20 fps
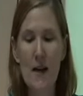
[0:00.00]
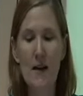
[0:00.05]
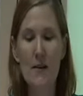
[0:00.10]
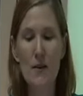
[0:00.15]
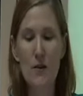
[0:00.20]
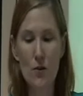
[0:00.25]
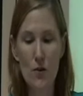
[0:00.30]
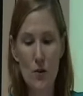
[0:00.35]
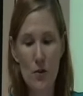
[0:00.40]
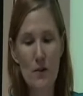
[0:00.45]
and
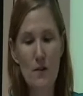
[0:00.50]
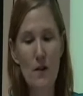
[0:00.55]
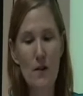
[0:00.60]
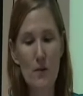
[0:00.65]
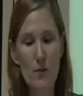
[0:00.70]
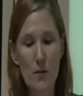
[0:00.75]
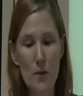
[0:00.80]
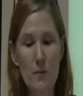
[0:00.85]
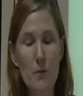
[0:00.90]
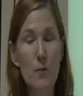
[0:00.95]
the doors on
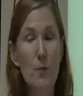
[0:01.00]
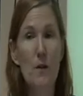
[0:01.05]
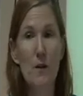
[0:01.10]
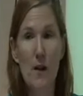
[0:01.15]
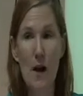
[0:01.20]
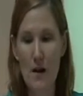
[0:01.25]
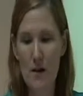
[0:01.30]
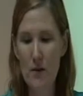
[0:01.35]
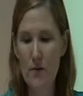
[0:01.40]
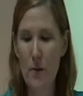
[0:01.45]
the rooms were
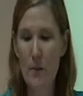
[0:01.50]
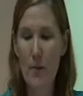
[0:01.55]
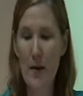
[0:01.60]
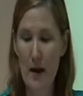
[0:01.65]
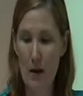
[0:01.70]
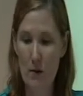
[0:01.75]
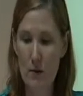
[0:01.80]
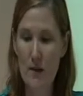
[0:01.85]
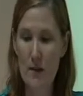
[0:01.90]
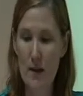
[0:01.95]
locked from the
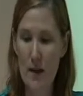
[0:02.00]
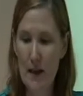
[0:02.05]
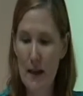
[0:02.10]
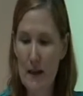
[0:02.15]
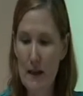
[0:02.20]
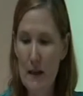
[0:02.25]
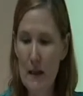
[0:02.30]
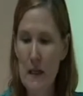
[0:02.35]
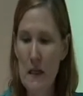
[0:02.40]
outside.